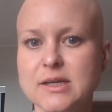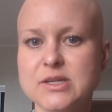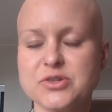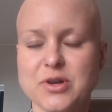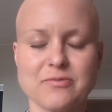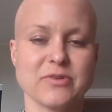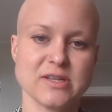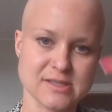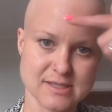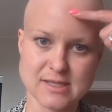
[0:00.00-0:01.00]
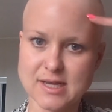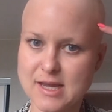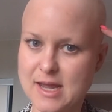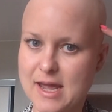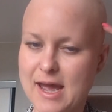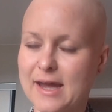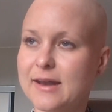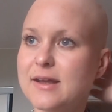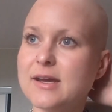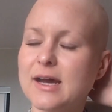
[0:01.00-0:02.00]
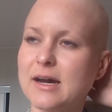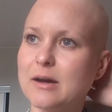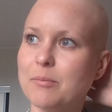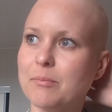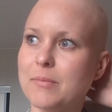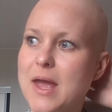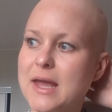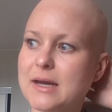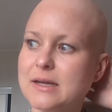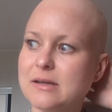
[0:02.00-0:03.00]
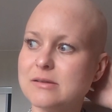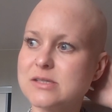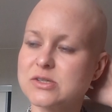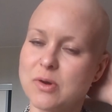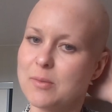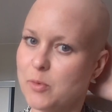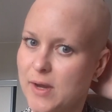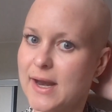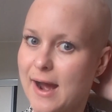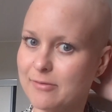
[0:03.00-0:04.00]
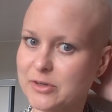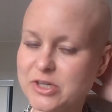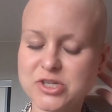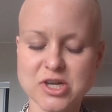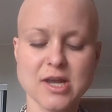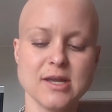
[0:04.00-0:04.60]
circumference head, and so I'm quite average.